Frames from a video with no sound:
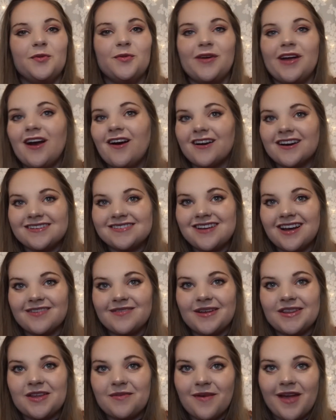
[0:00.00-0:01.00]
we are going to talk
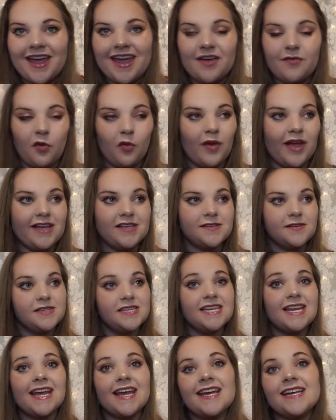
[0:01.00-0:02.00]
about the May giveaway. So
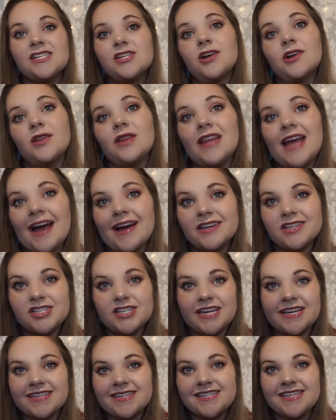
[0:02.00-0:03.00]
today is your last
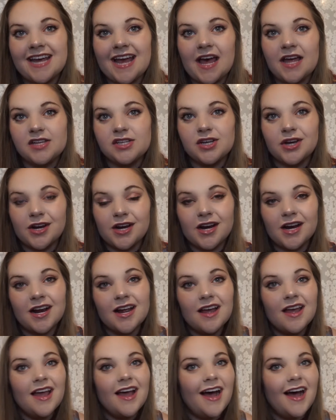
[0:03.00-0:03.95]
chance to enter.